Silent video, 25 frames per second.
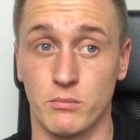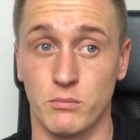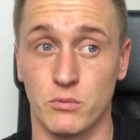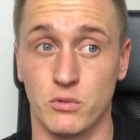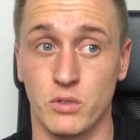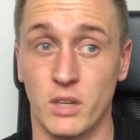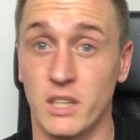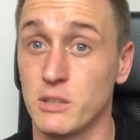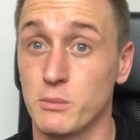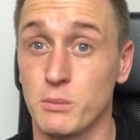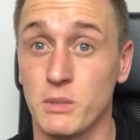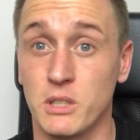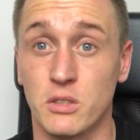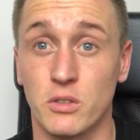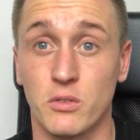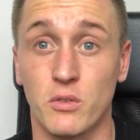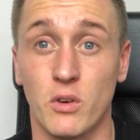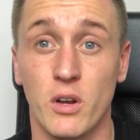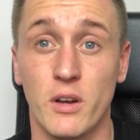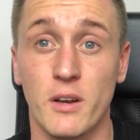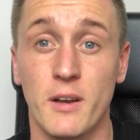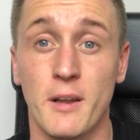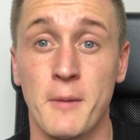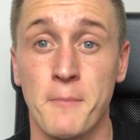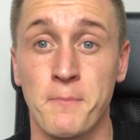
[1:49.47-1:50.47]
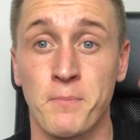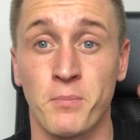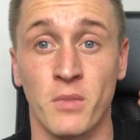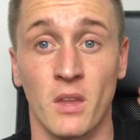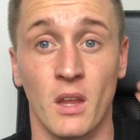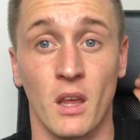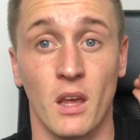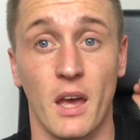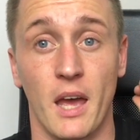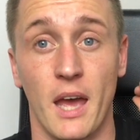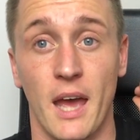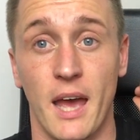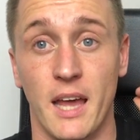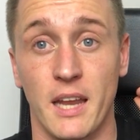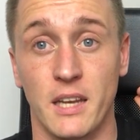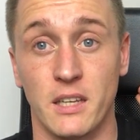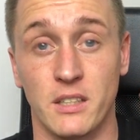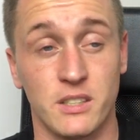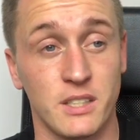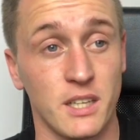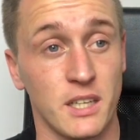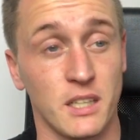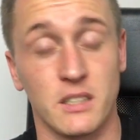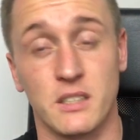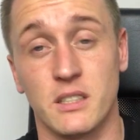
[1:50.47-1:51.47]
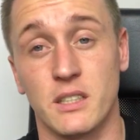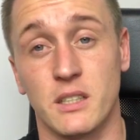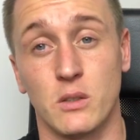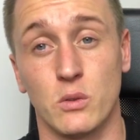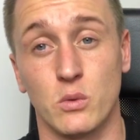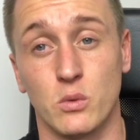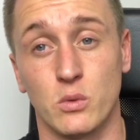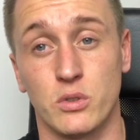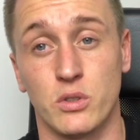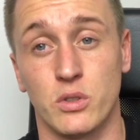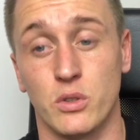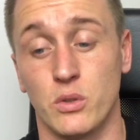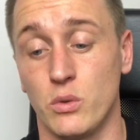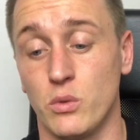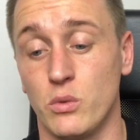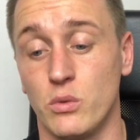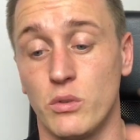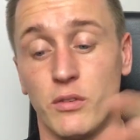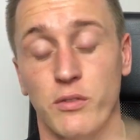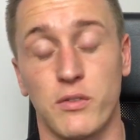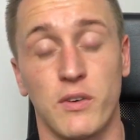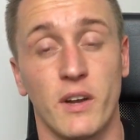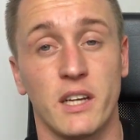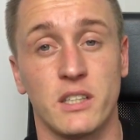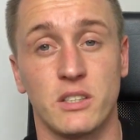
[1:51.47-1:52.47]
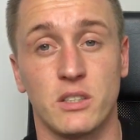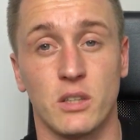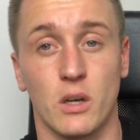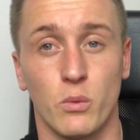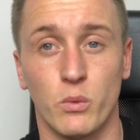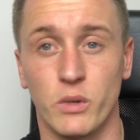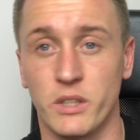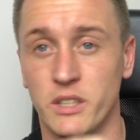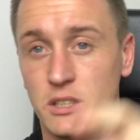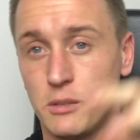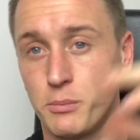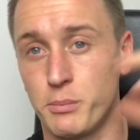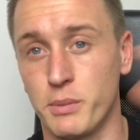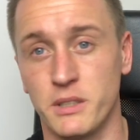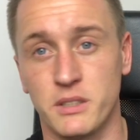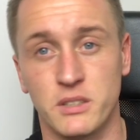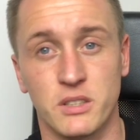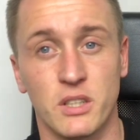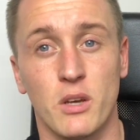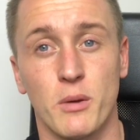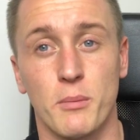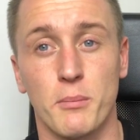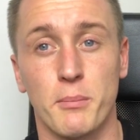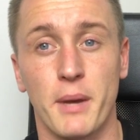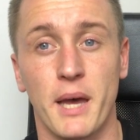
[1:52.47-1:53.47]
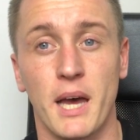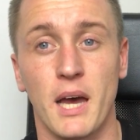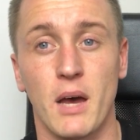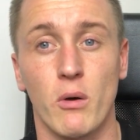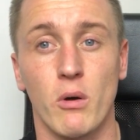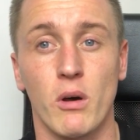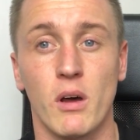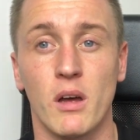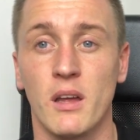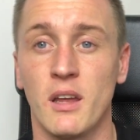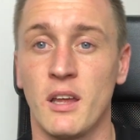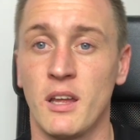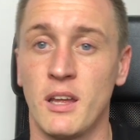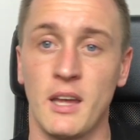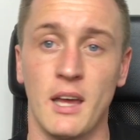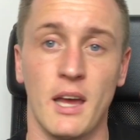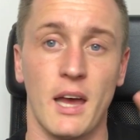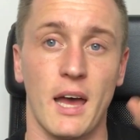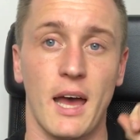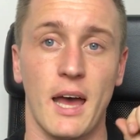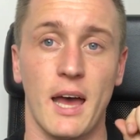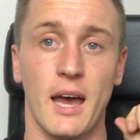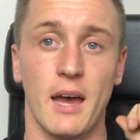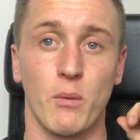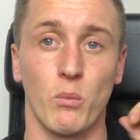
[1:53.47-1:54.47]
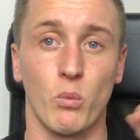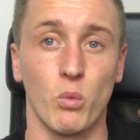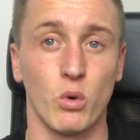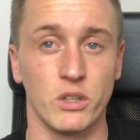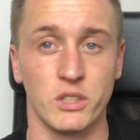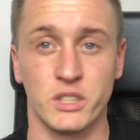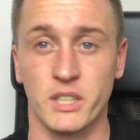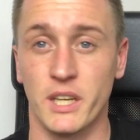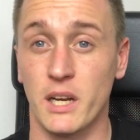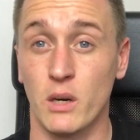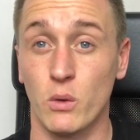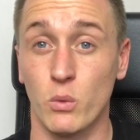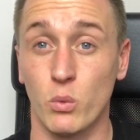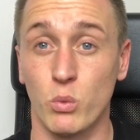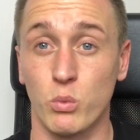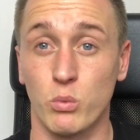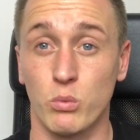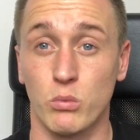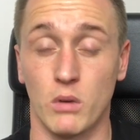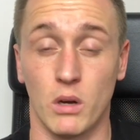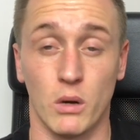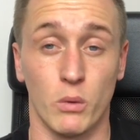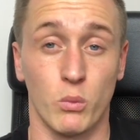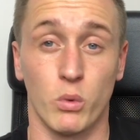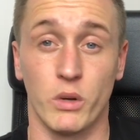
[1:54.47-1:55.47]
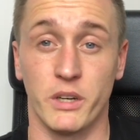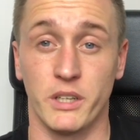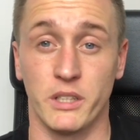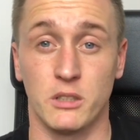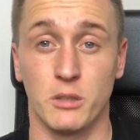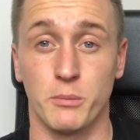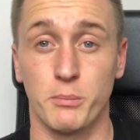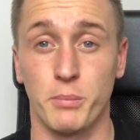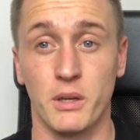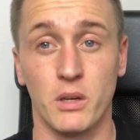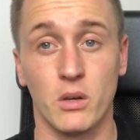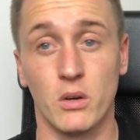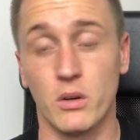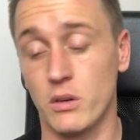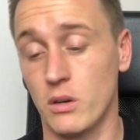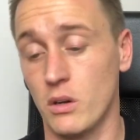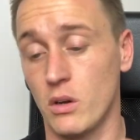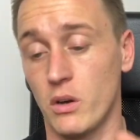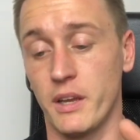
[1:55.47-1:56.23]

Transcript: transmitter on and send a signal to the flash that I want it to be certain power and what channel I want it to be on.